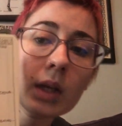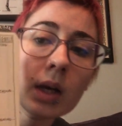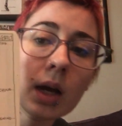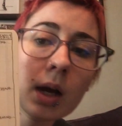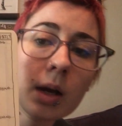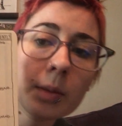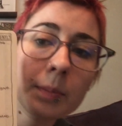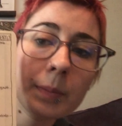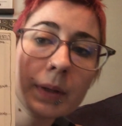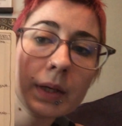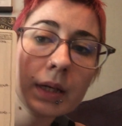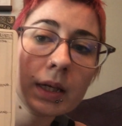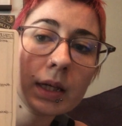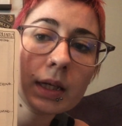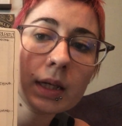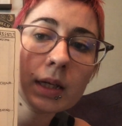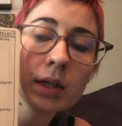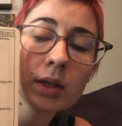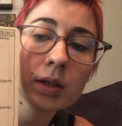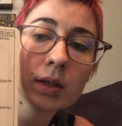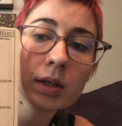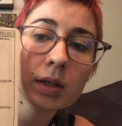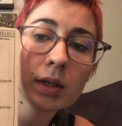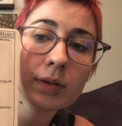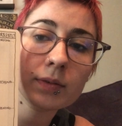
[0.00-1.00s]
Up
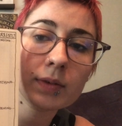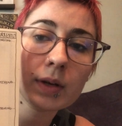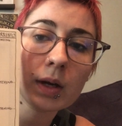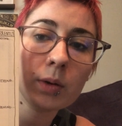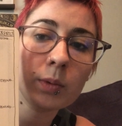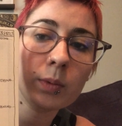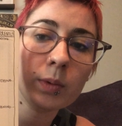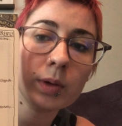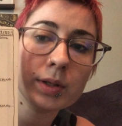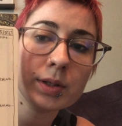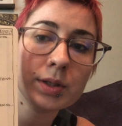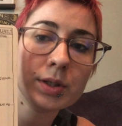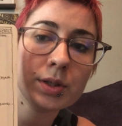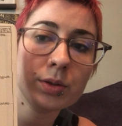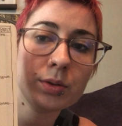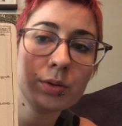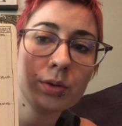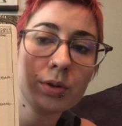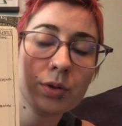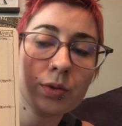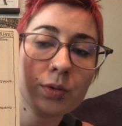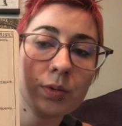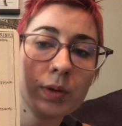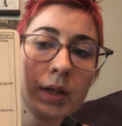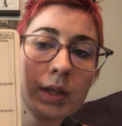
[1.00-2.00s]
here, I've got 1, 2,
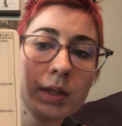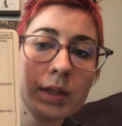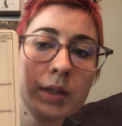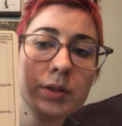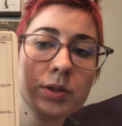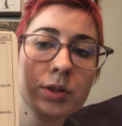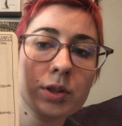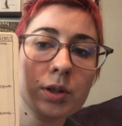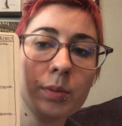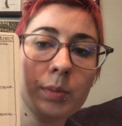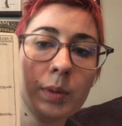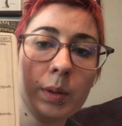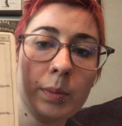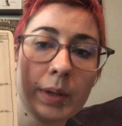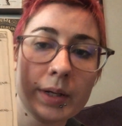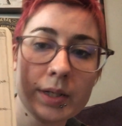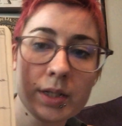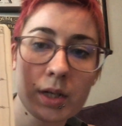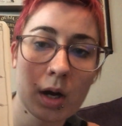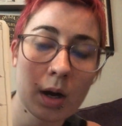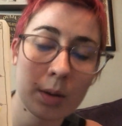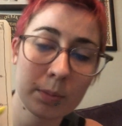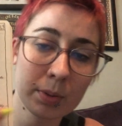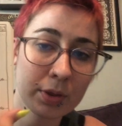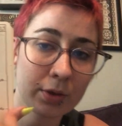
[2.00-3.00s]
3. These are going to be my
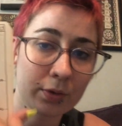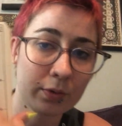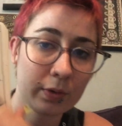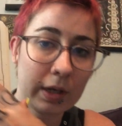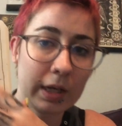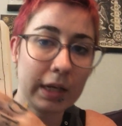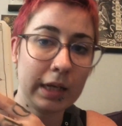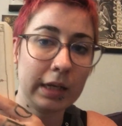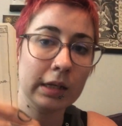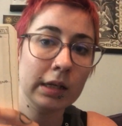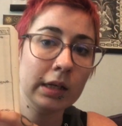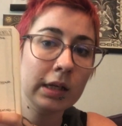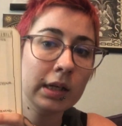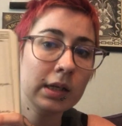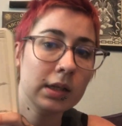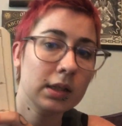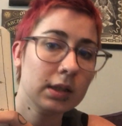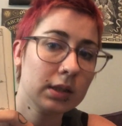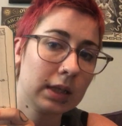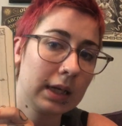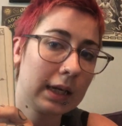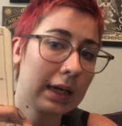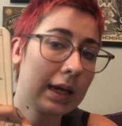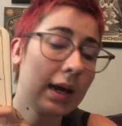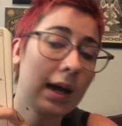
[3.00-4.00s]
top 3
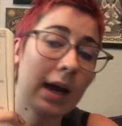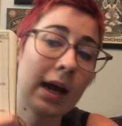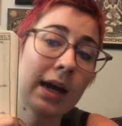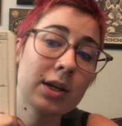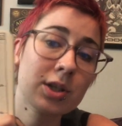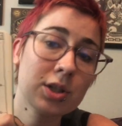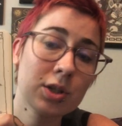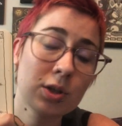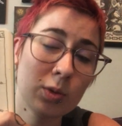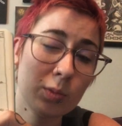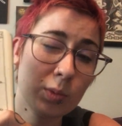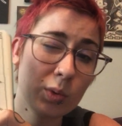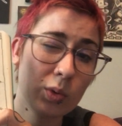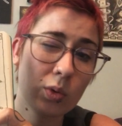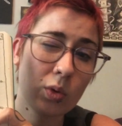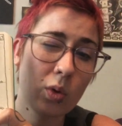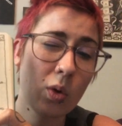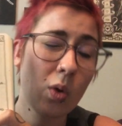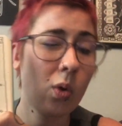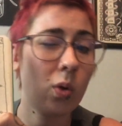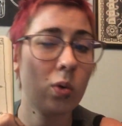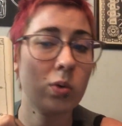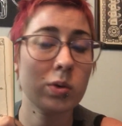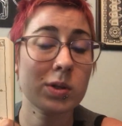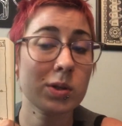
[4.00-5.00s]
like actionable
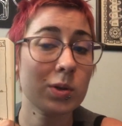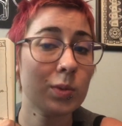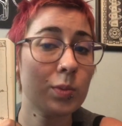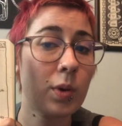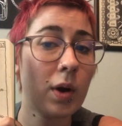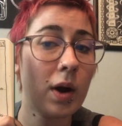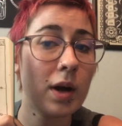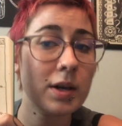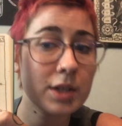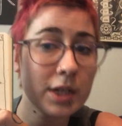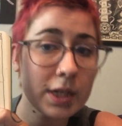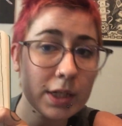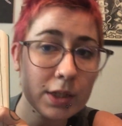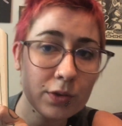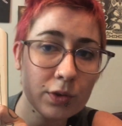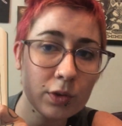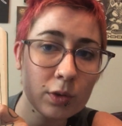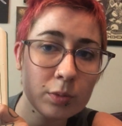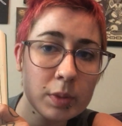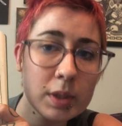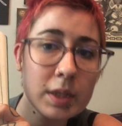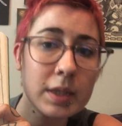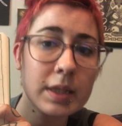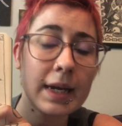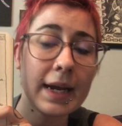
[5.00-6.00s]
goals or projects for the
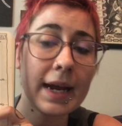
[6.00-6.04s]
month.